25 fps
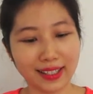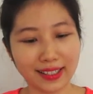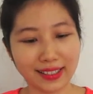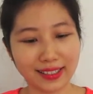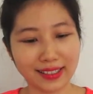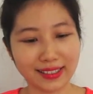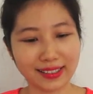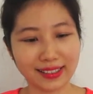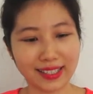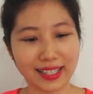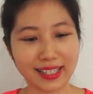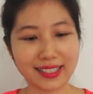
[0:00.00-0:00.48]

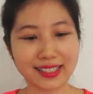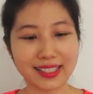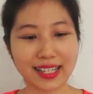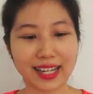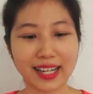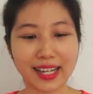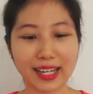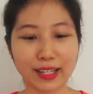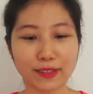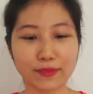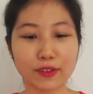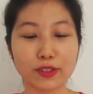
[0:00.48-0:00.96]
Next I
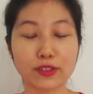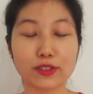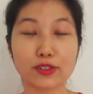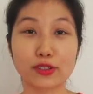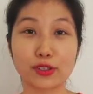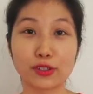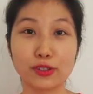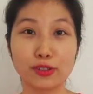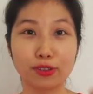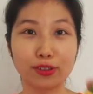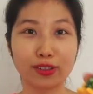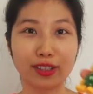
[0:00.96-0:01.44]
have
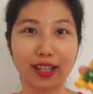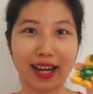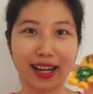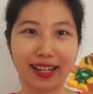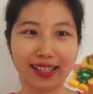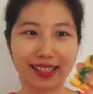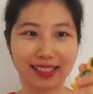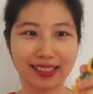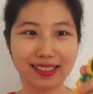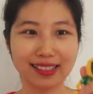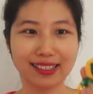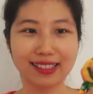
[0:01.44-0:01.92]
2
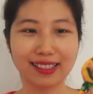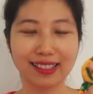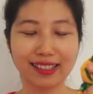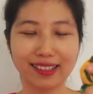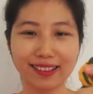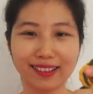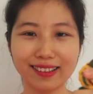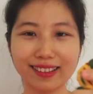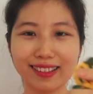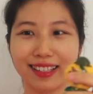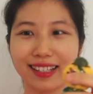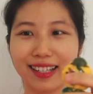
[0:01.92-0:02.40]
lions
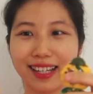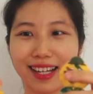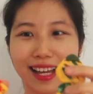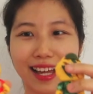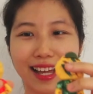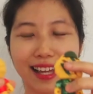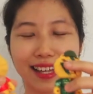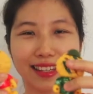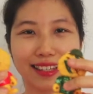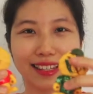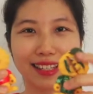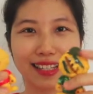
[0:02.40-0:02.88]
here.
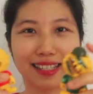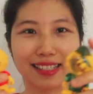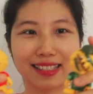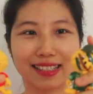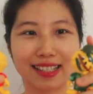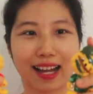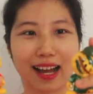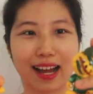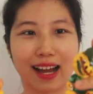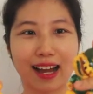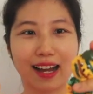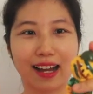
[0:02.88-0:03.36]
These
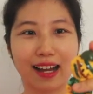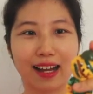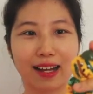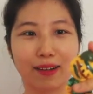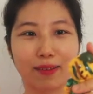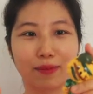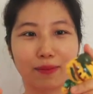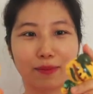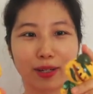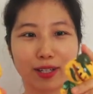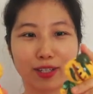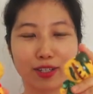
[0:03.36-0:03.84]
are
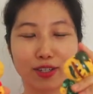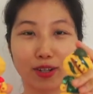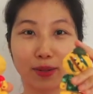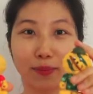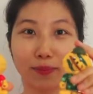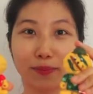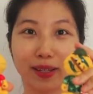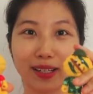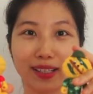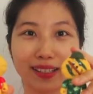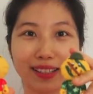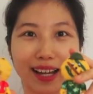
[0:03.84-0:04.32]
my
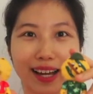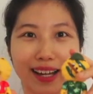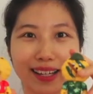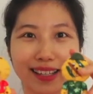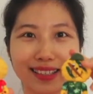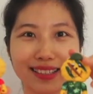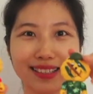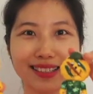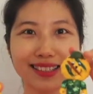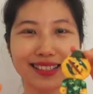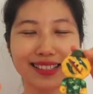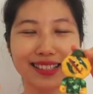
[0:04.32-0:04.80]
jumping
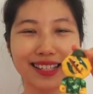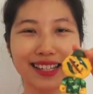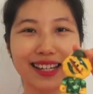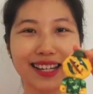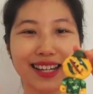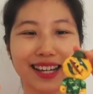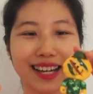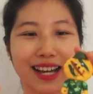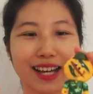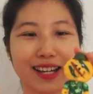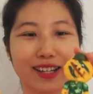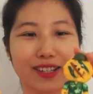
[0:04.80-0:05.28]
lions.
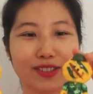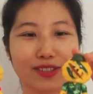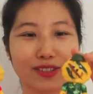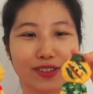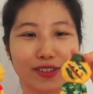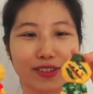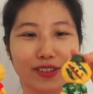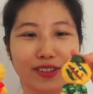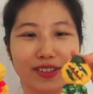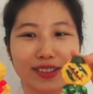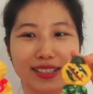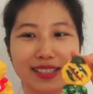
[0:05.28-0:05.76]

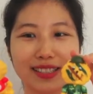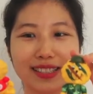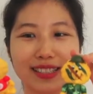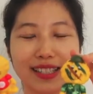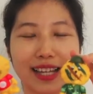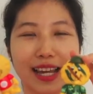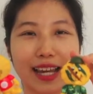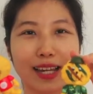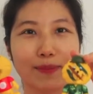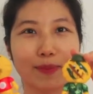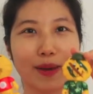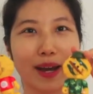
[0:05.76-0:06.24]
So this
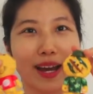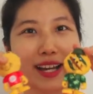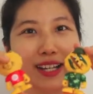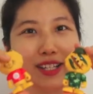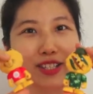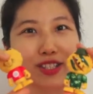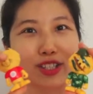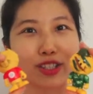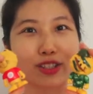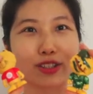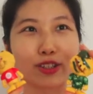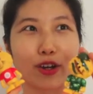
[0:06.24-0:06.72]
game I
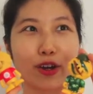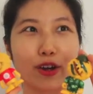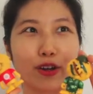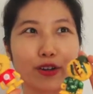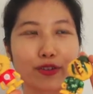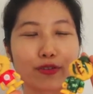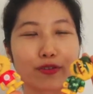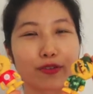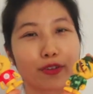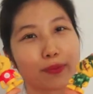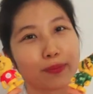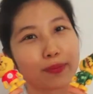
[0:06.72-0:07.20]
actually learned
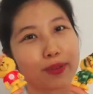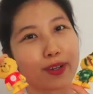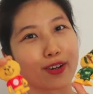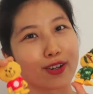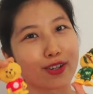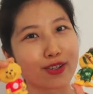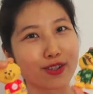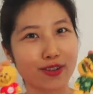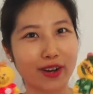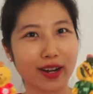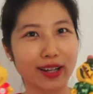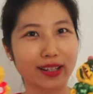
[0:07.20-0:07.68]
from the
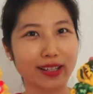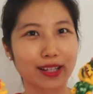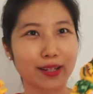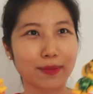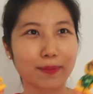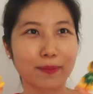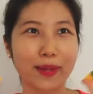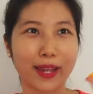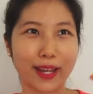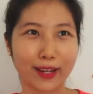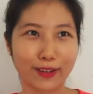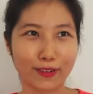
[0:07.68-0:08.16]
Australia
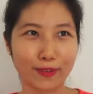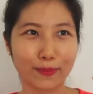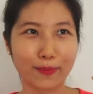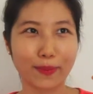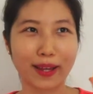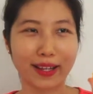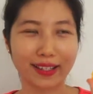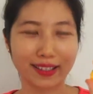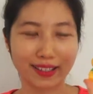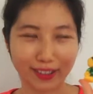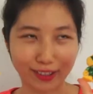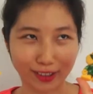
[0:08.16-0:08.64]
Piano
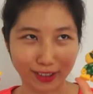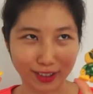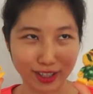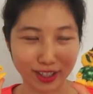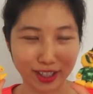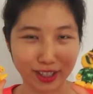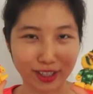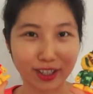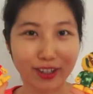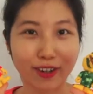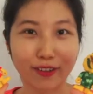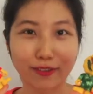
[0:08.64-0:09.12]

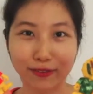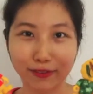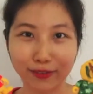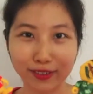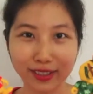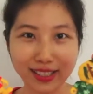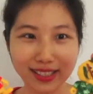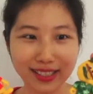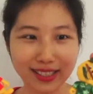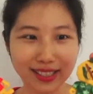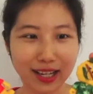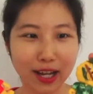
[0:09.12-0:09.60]
Pedagogy
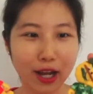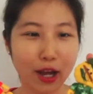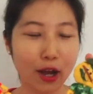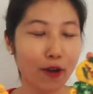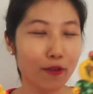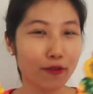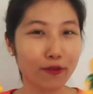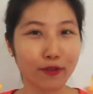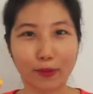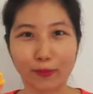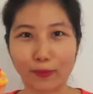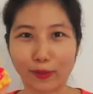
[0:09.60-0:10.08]
Conference
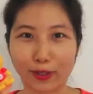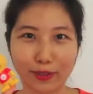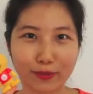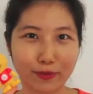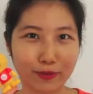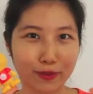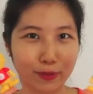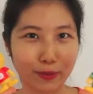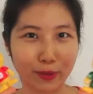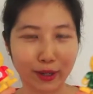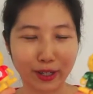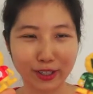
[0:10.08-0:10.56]
from one of
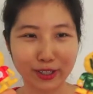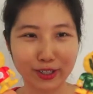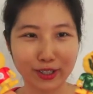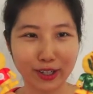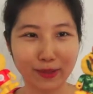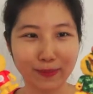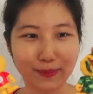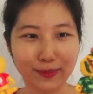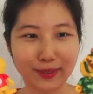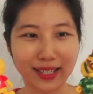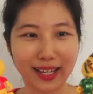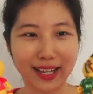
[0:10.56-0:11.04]
the
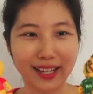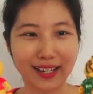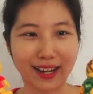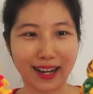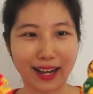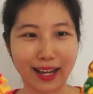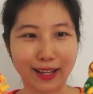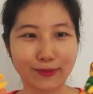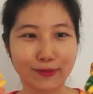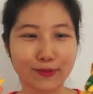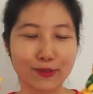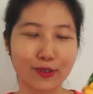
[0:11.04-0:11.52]
workshops, and
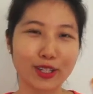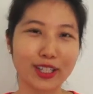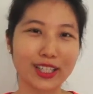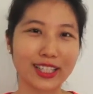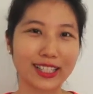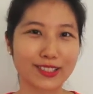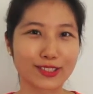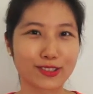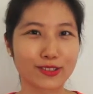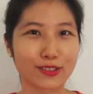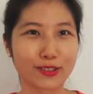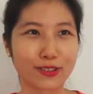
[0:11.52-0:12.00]
I've tweaked
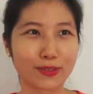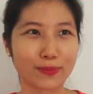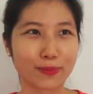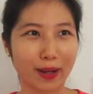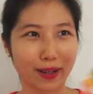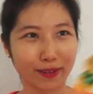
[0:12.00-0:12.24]
it to my